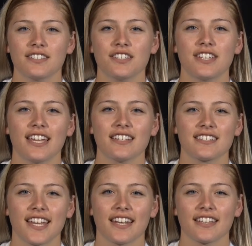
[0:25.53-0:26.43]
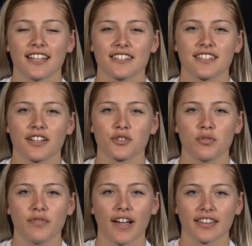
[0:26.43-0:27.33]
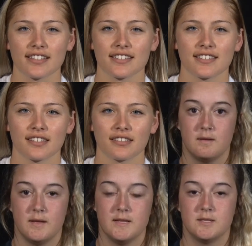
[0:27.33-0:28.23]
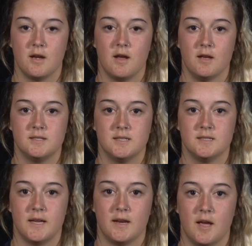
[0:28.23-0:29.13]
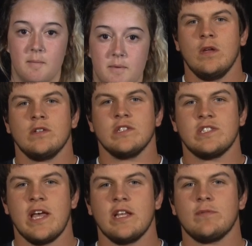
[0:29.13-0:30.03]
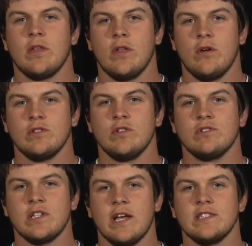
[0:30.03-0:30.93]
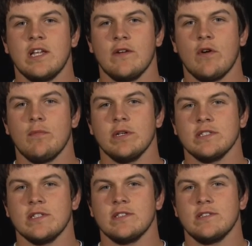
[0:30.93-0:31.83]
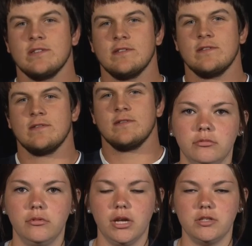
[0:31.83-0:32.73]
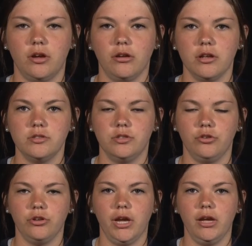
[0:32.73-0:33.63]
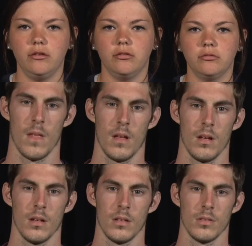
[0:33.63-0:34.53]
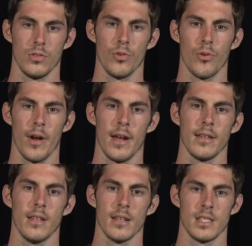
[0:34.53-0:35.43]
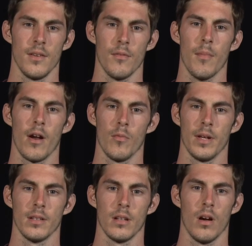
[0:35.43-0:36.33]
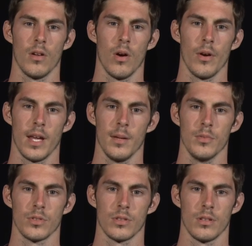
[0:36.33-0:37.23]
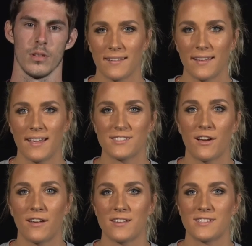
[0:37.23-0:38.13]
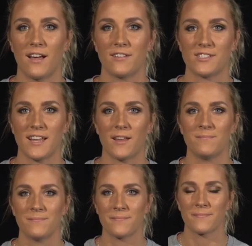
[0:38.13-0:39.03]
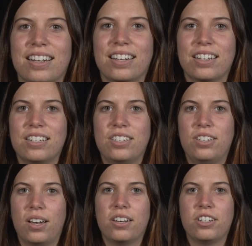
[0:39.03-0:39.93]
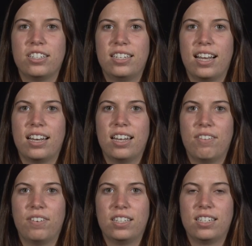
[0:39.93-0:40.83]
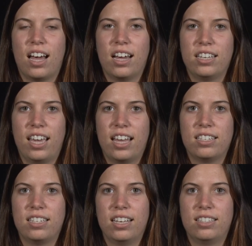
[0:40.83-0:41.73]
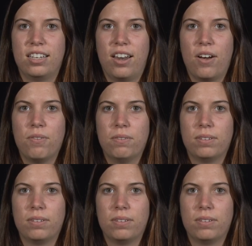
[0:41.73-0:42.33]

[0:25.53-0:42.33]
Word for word: To take a stand against sexual violence. It's on us to stand up. To stand up to those who say it's none of our business. It's on us to create. To create a safe environment on our campus. It's on us to understand. To understand if it's not a yes, it's a no.